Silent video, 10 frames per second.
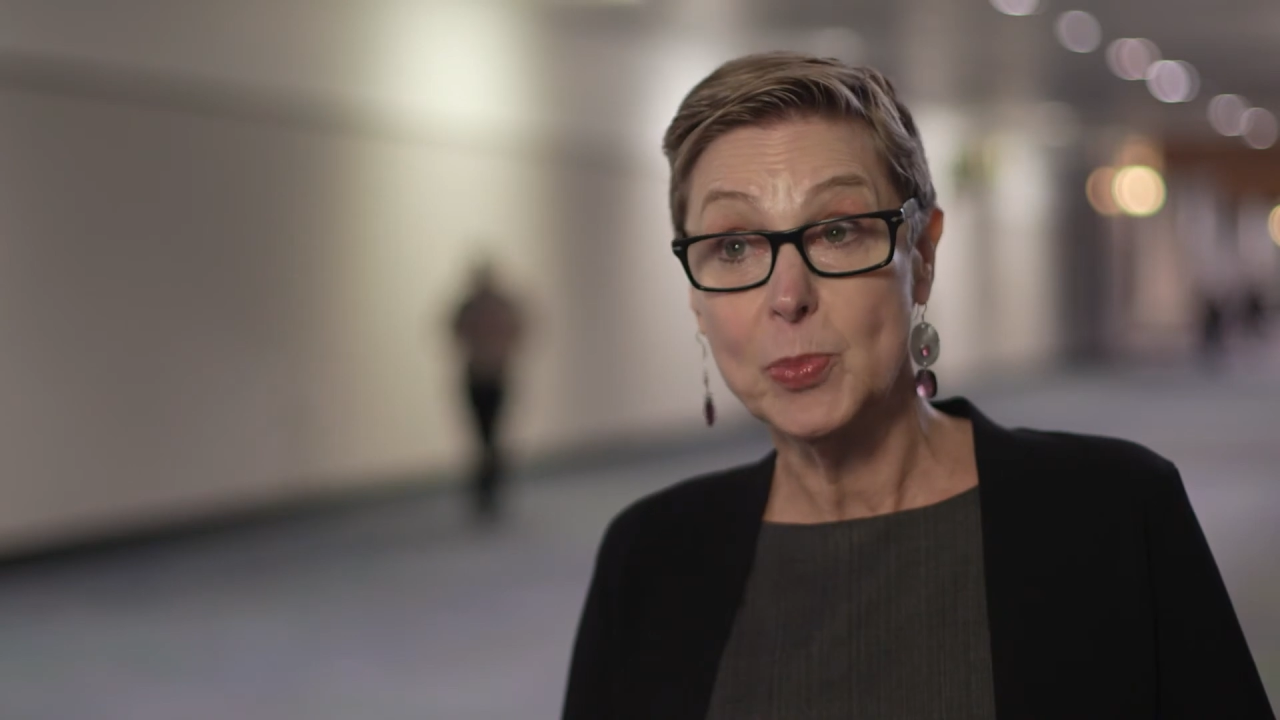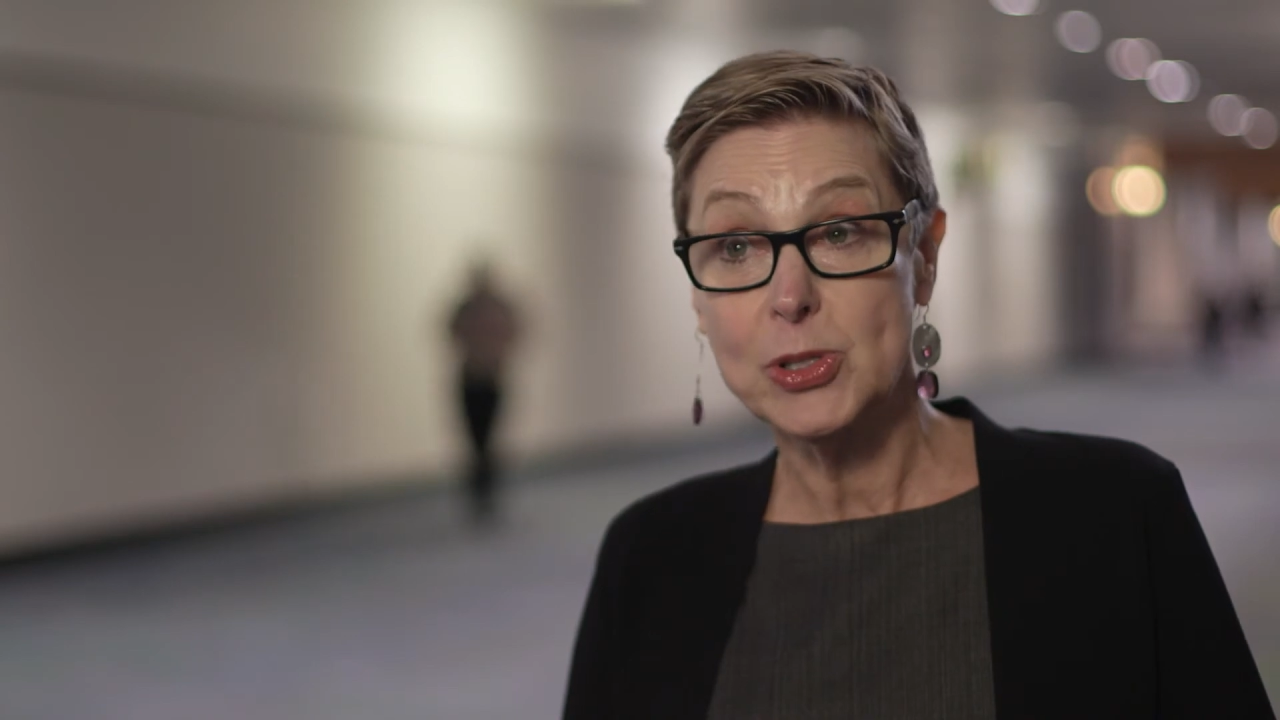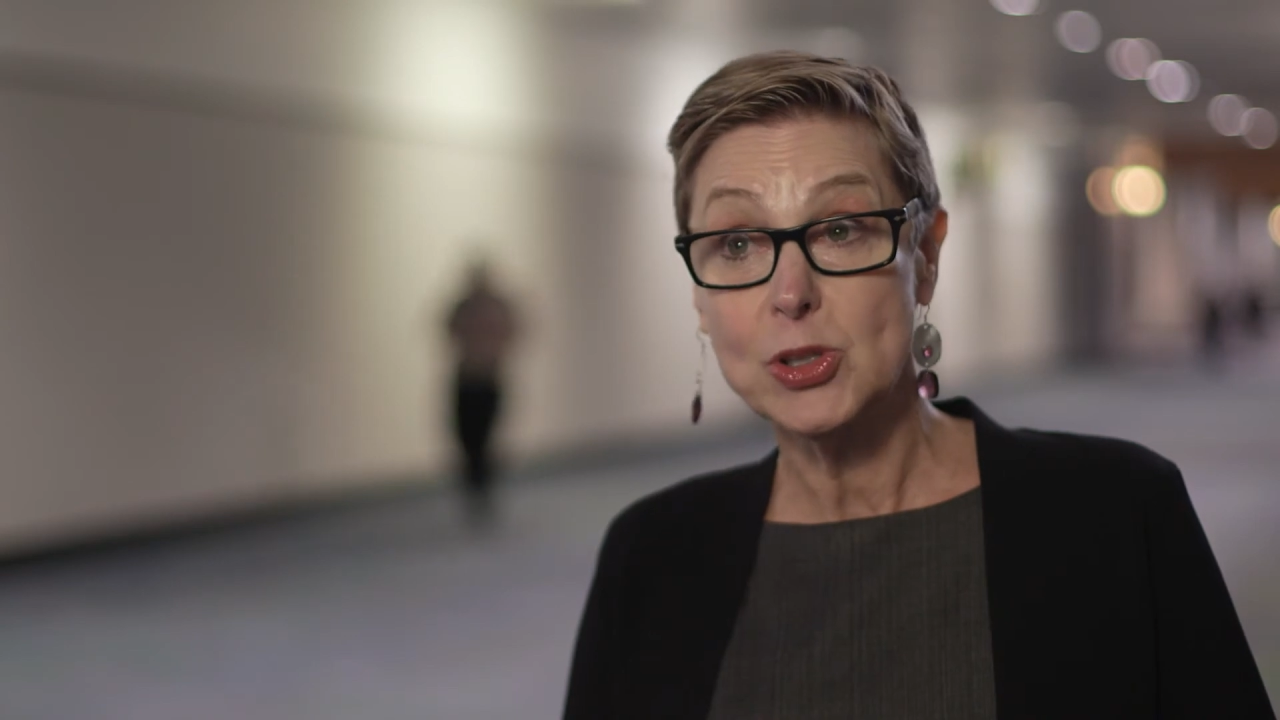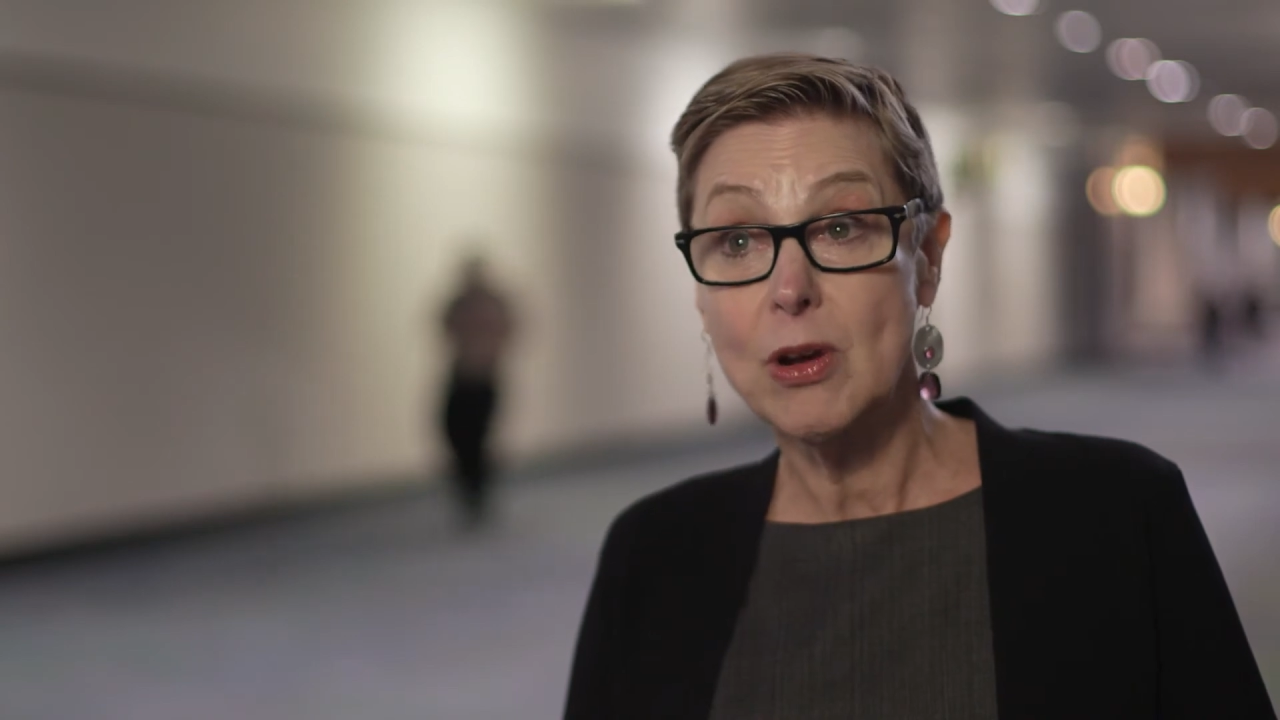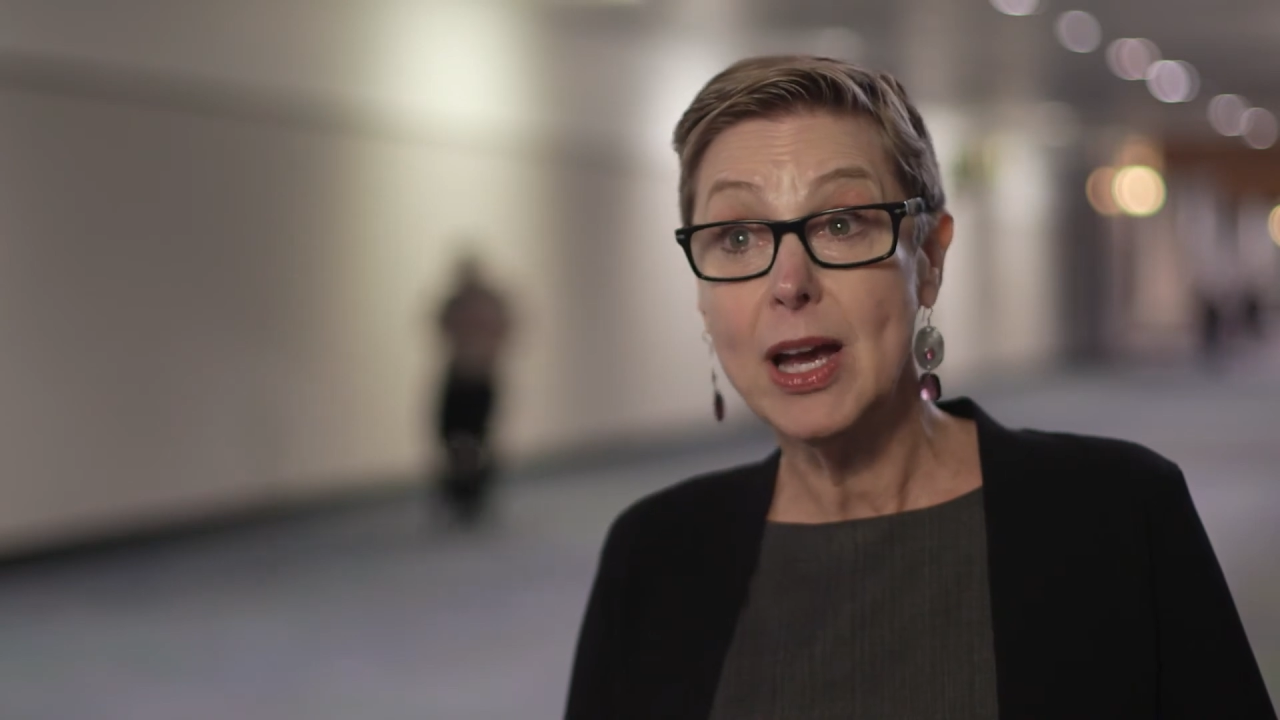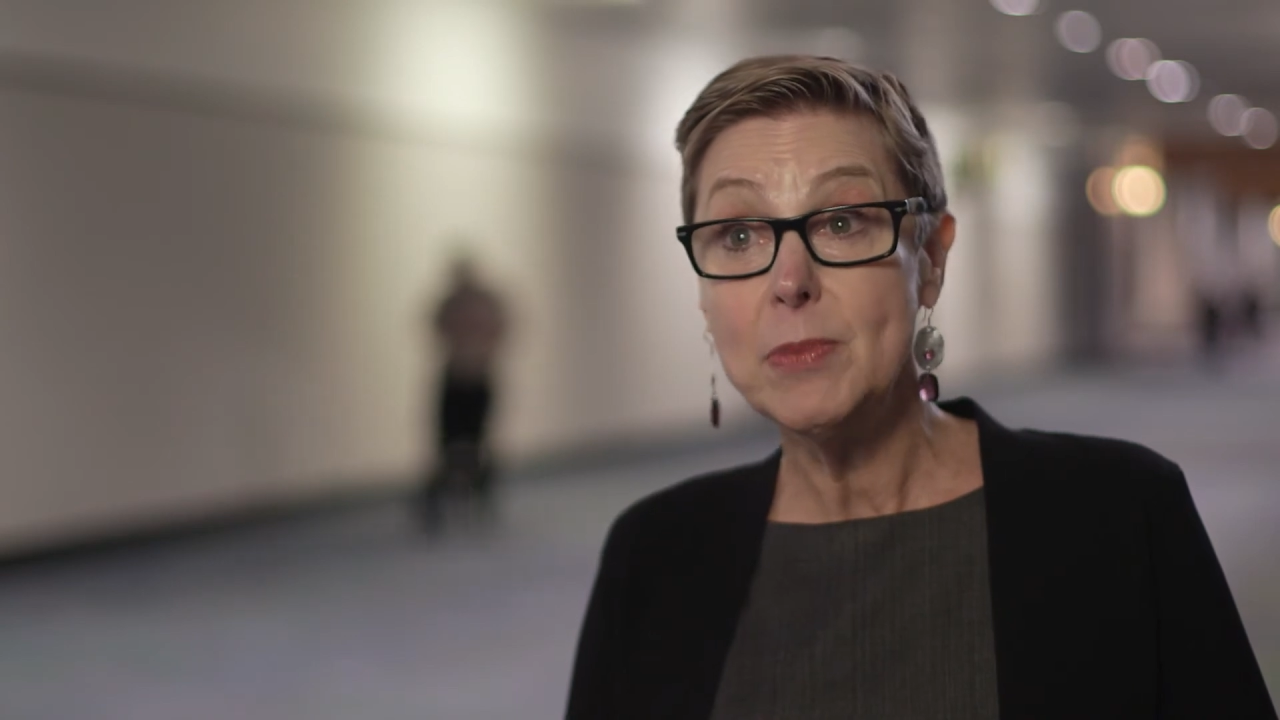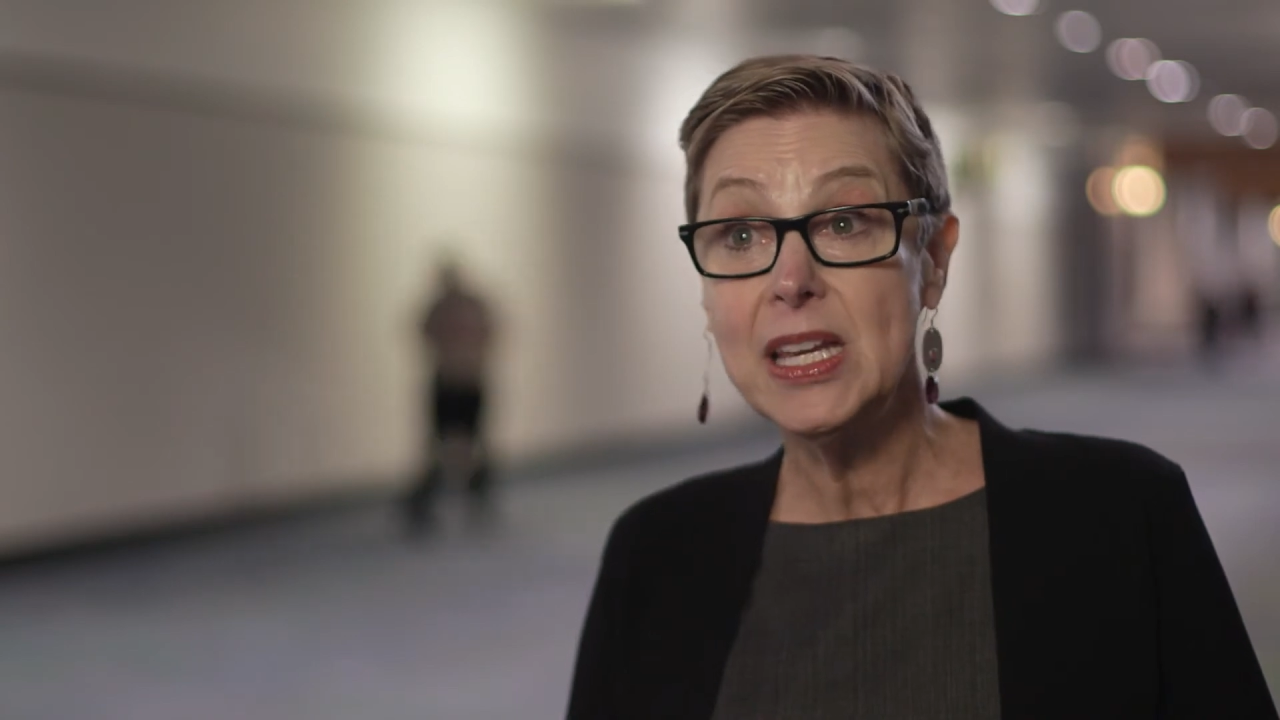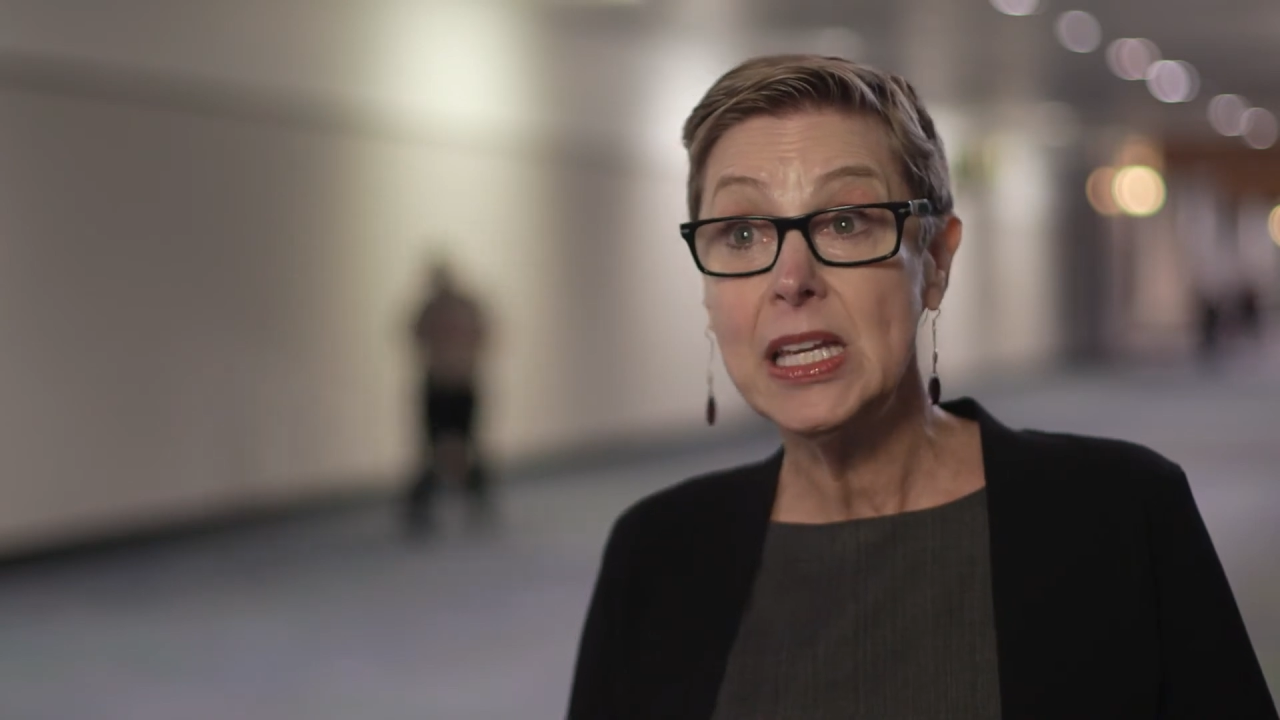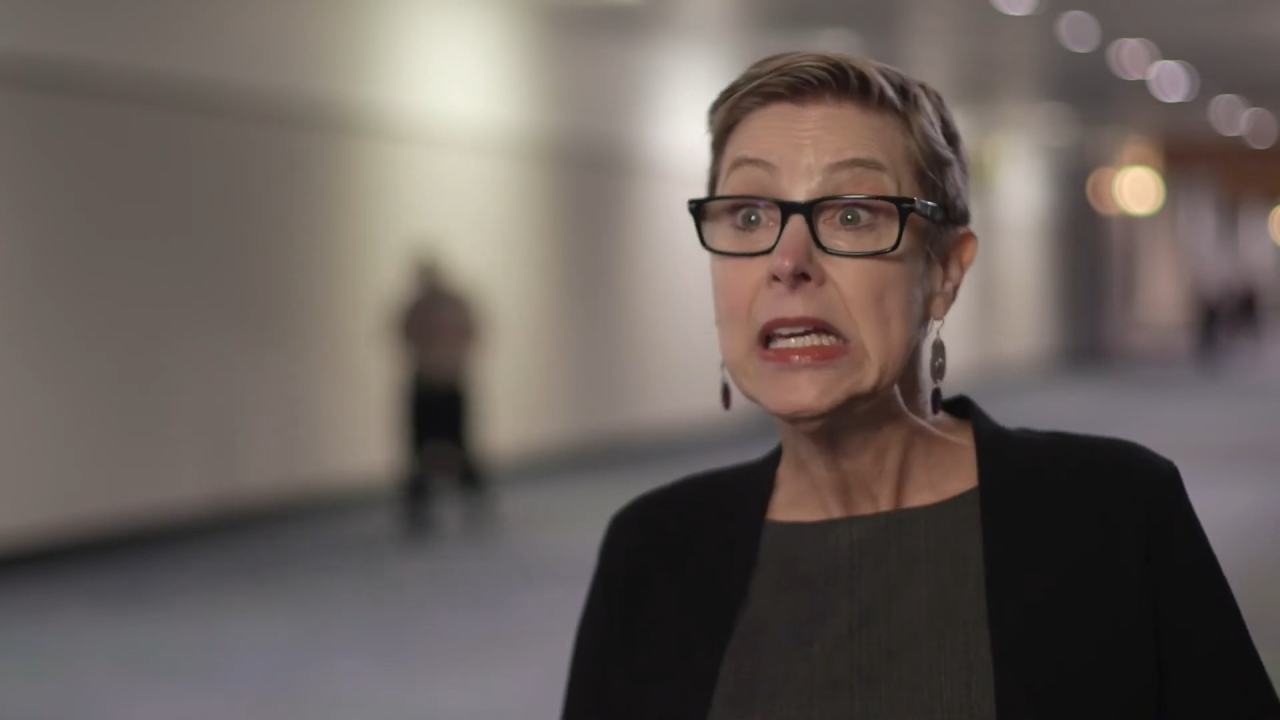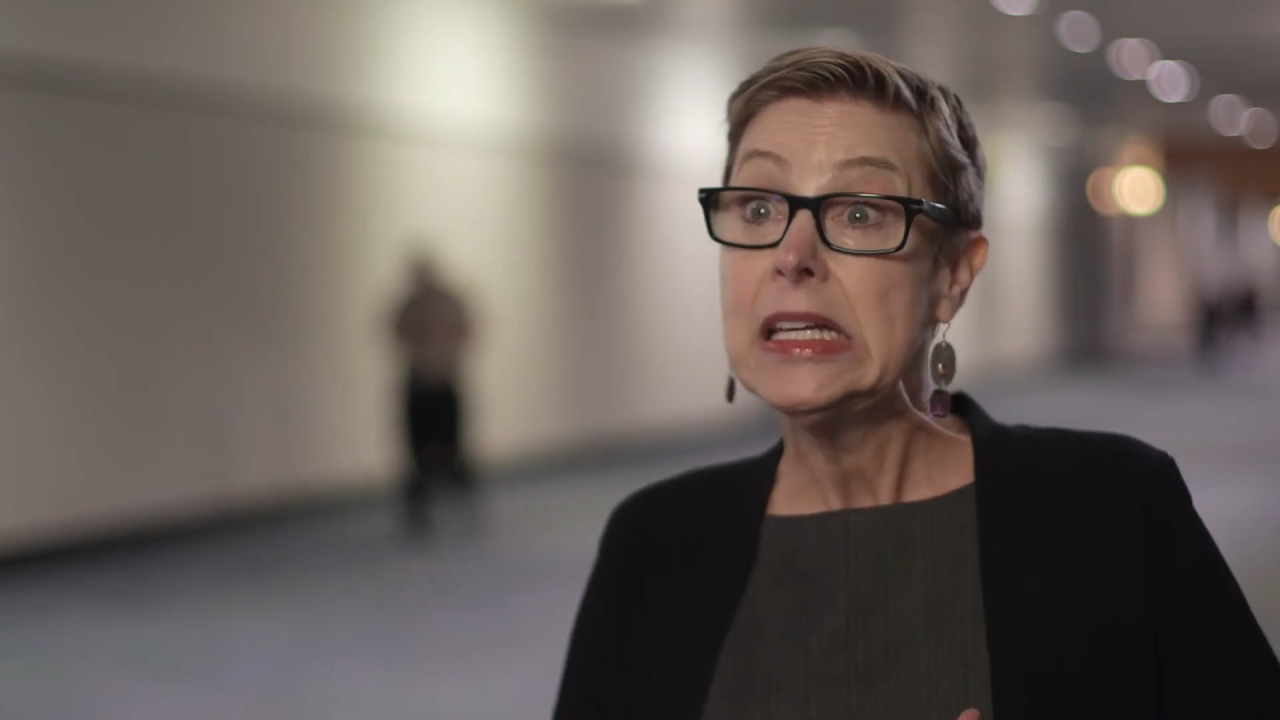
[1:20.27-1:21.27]

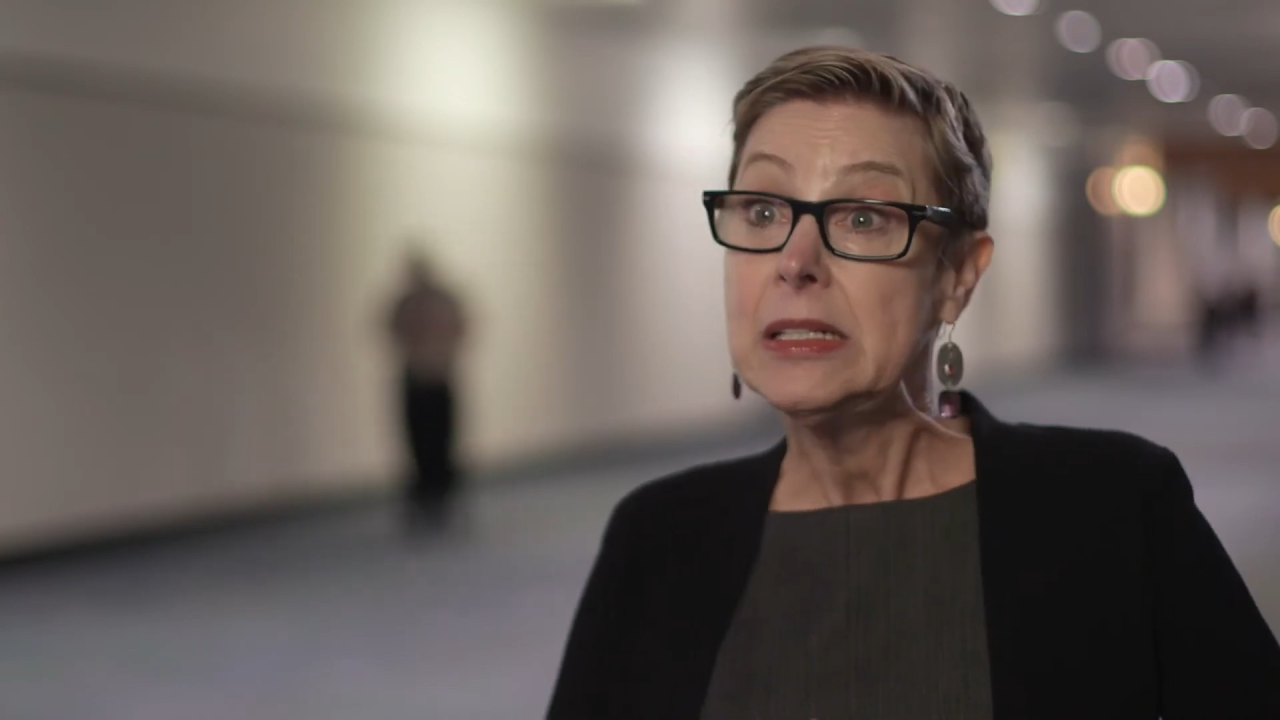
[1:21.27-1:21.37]
prescribing,